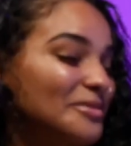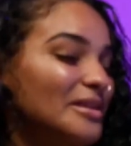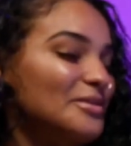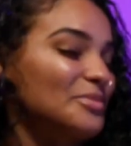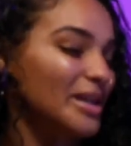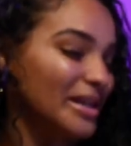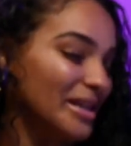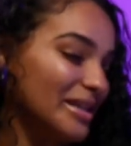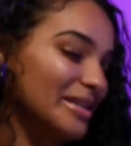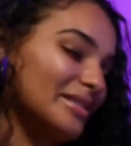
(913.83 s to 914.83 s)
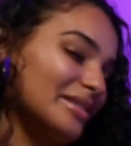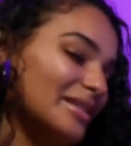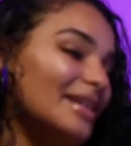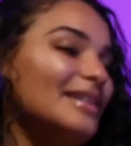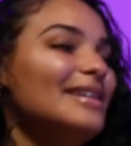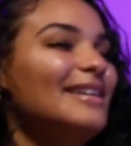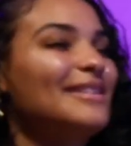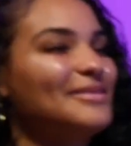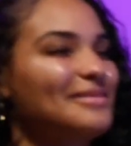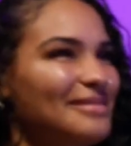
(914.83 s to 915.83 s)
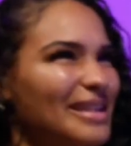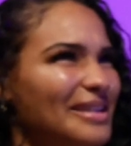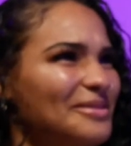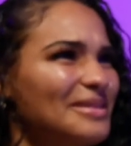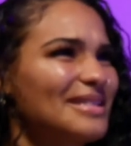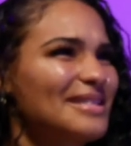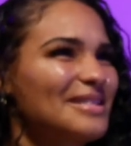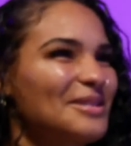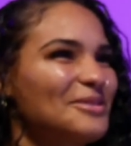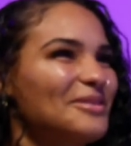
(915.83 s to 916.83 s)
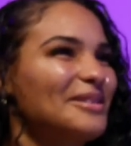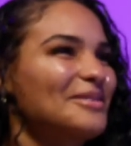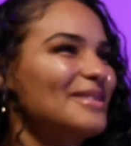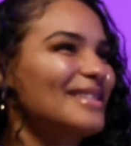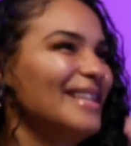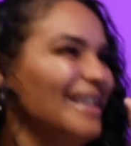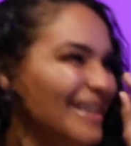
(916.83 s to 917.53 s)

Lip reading: when I was pregnant. Ew, this is so gross.